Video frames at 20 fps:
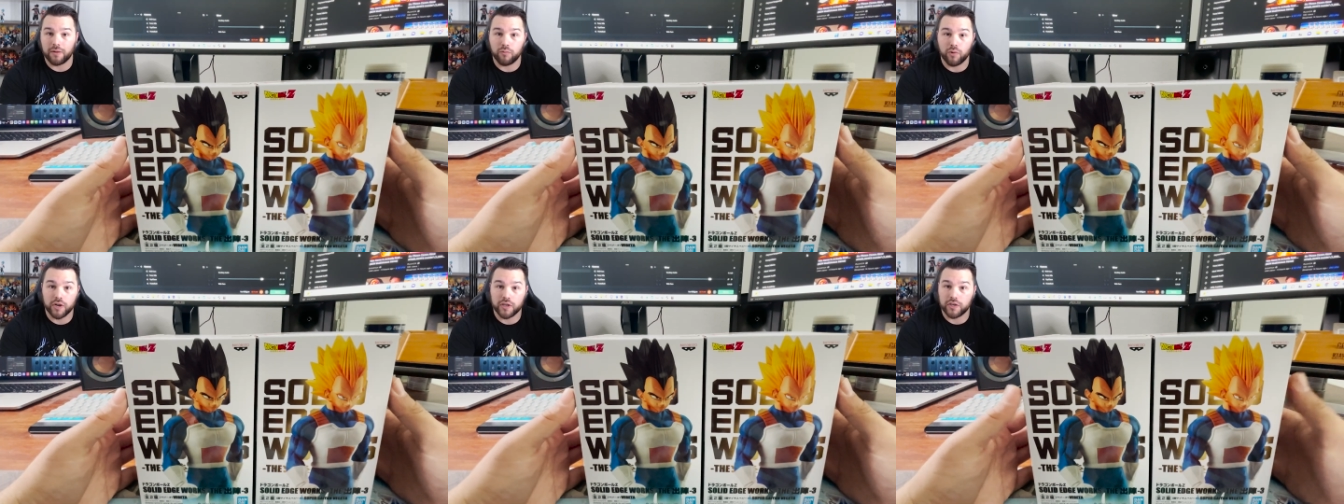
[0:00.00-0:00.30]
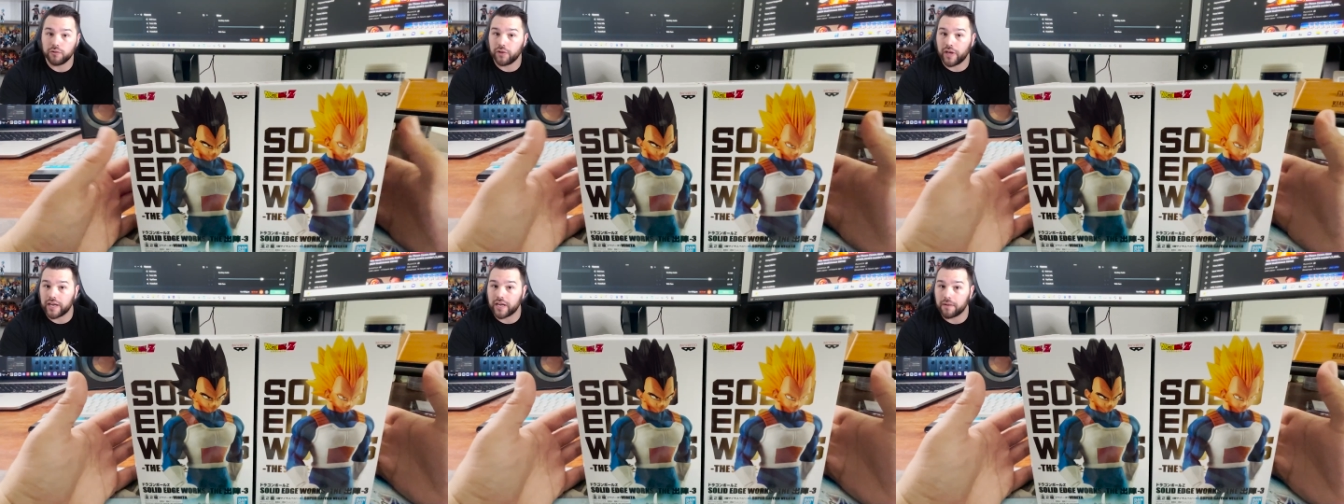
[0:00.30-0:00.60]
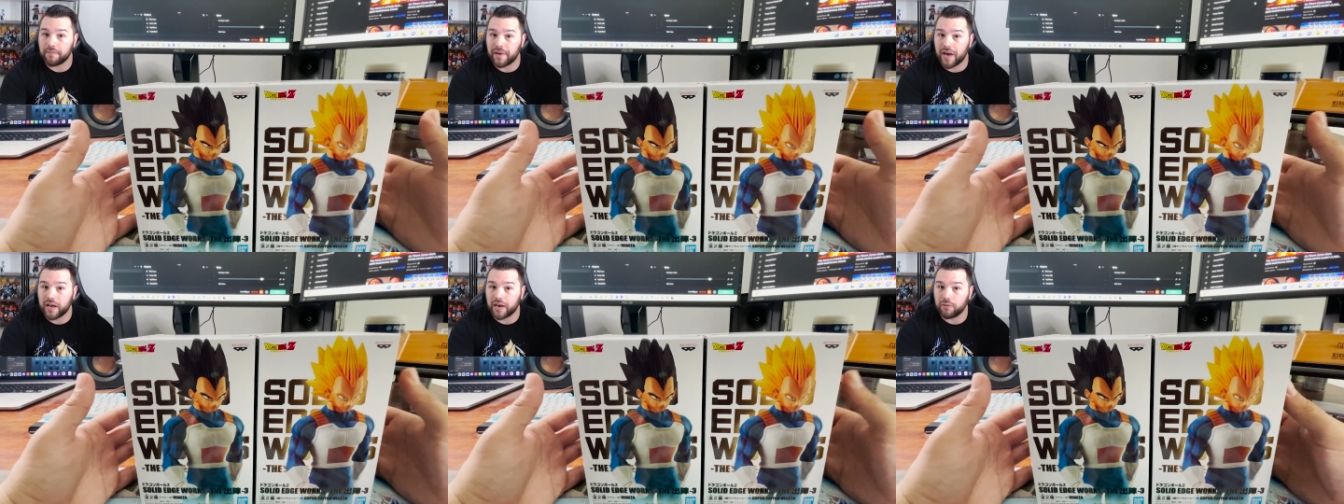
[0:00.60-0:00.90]
what you like
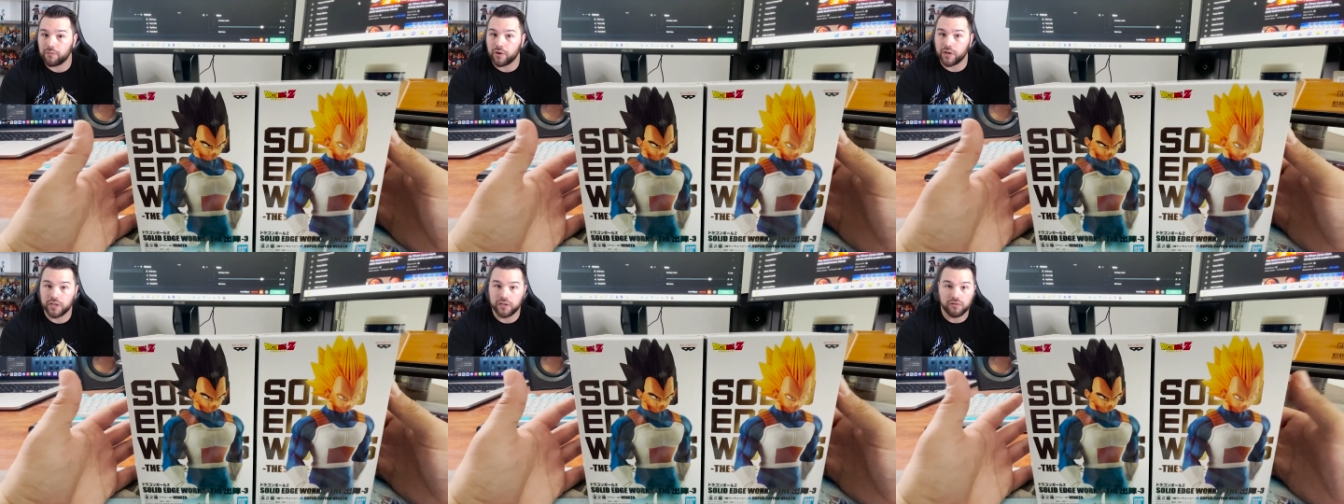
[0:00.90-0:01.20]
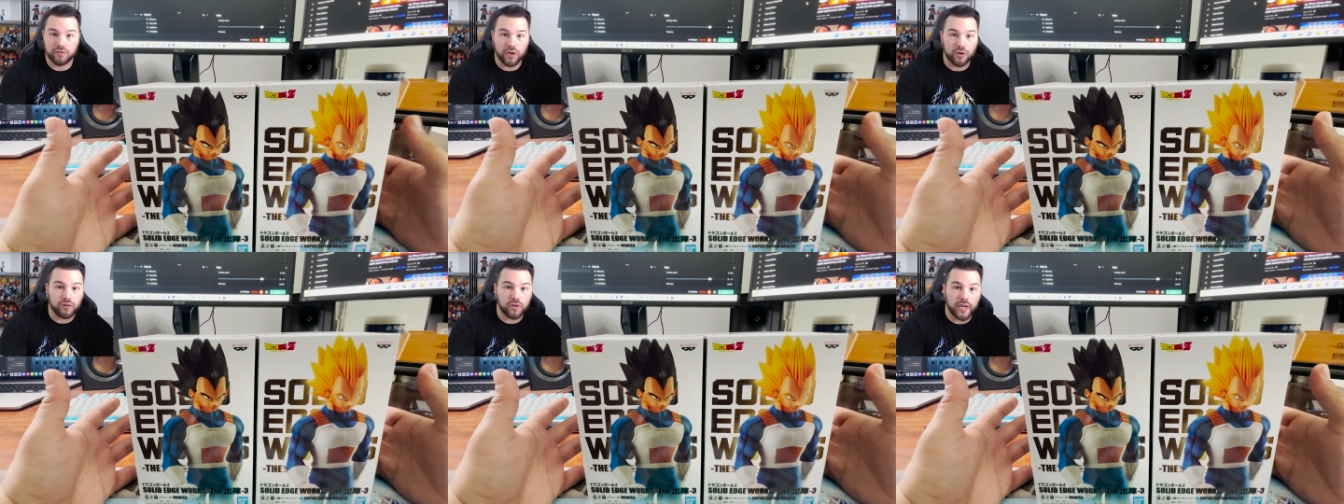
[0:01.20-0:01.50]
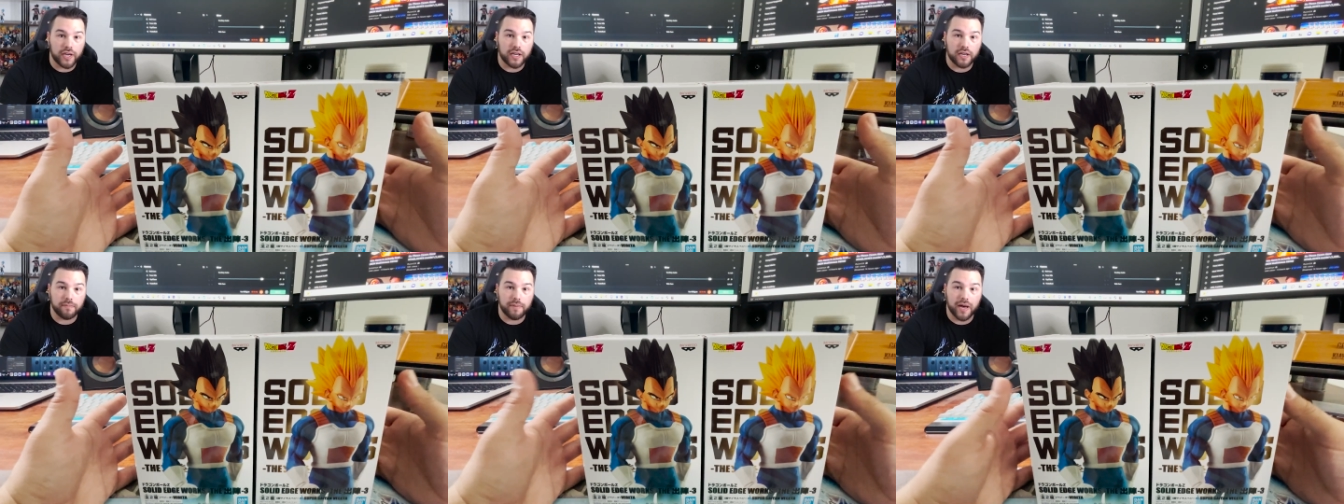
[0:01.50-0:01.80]
about it, what you don't
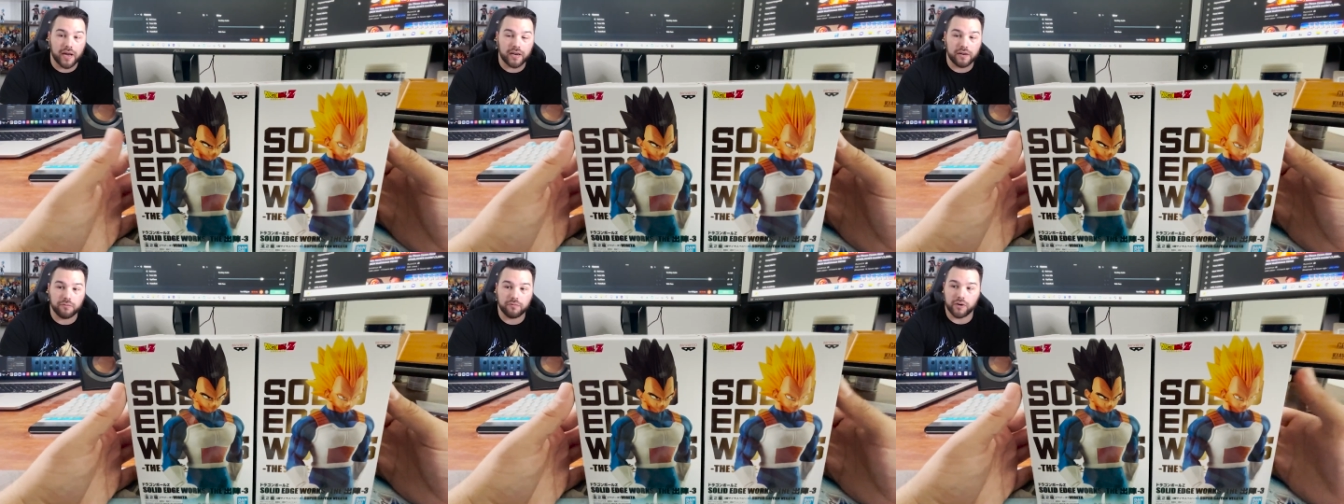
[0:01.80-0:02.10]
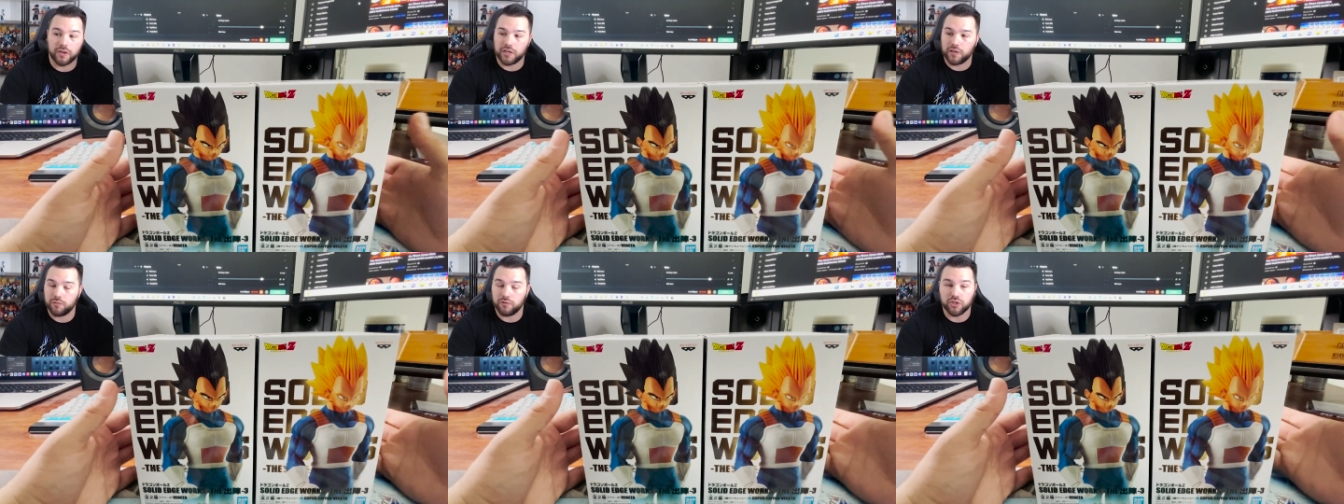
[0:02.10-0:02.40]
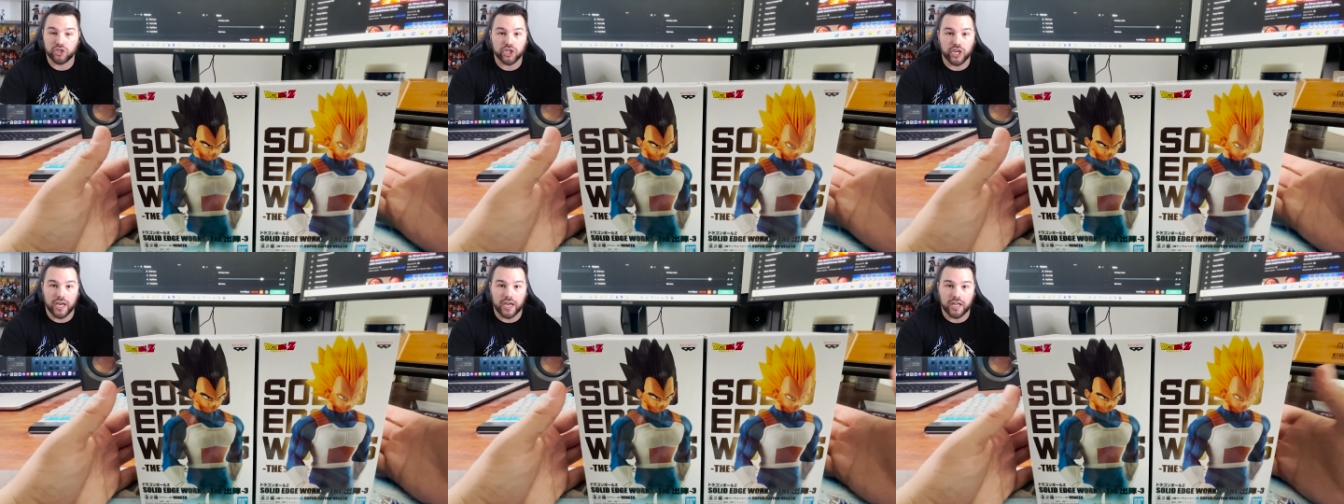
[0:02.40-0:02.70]
like about it, what you would
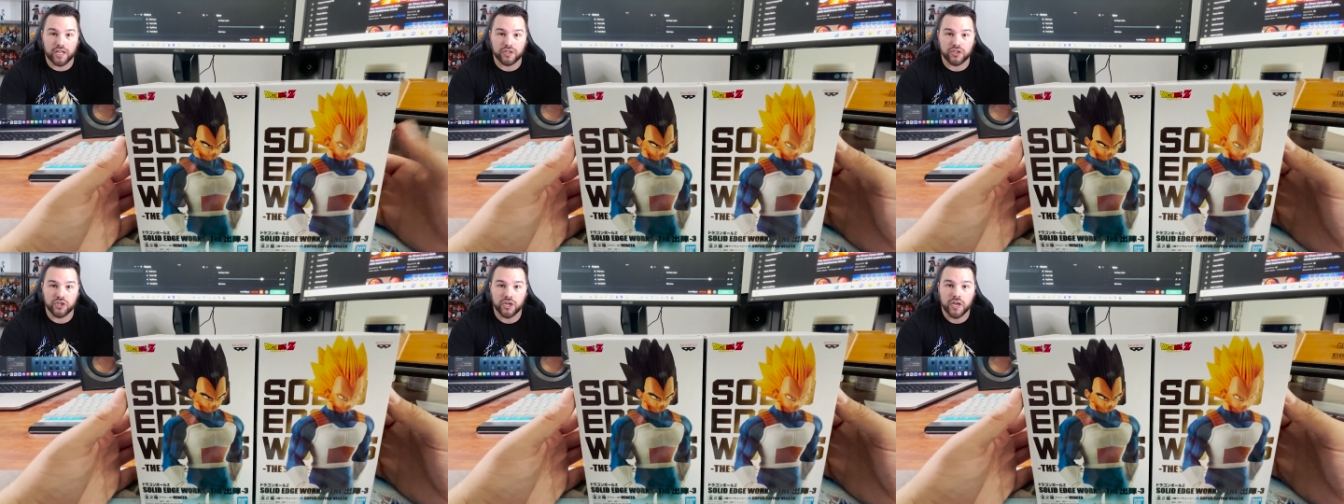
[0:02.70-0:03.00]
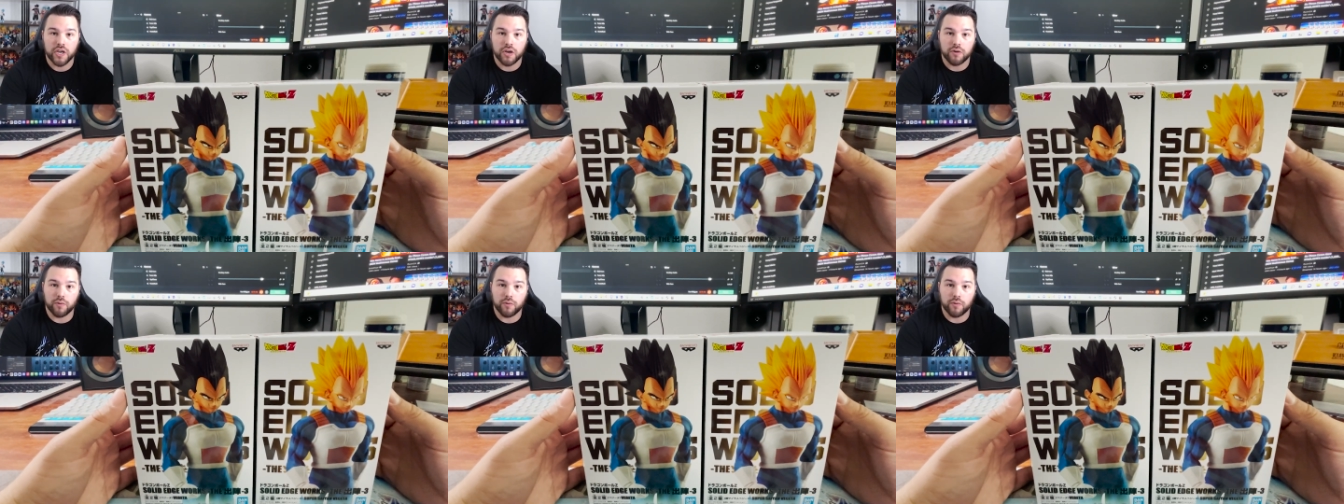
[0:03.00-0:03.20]
change,